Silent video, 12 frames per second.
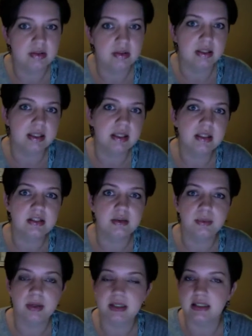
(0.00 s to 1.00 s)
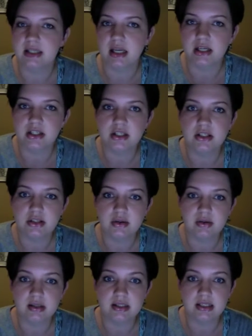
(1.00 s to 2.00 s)
a link to a presentation so you
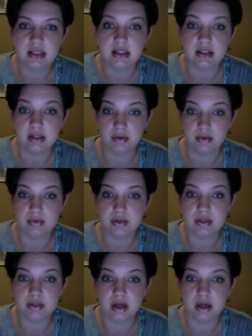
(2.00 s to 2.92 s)
can see these notes.